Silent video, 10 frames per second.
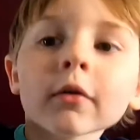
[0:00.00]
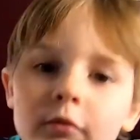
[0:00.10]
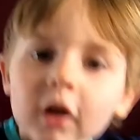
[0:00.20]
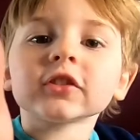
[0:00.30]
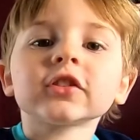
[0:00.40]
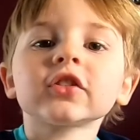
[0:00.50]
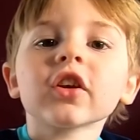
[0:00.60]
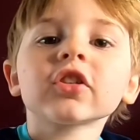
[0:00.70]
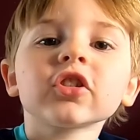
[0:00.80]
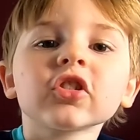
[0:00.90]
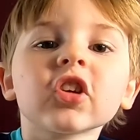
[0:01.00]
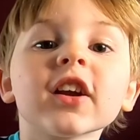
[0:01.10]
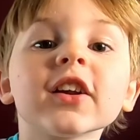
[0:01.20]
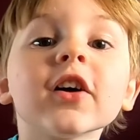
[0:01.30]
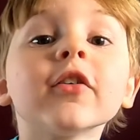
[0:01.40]
watch this
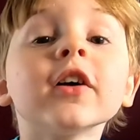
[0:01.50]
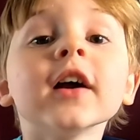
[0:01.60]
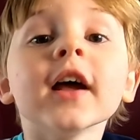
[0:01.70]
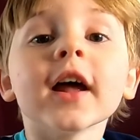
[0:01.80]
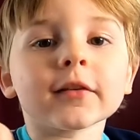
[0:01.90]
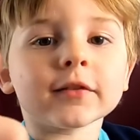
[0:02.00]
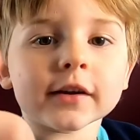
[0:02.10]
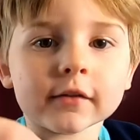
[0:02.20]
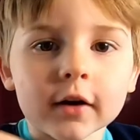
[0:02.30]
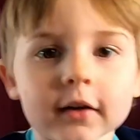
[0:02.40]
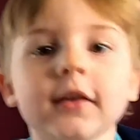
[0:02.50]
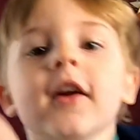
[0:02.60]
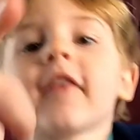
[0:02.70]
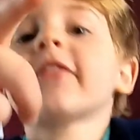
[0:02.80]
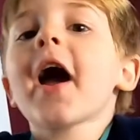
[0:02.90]
channel, and we will give
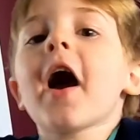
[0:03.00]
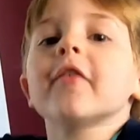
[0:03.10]
it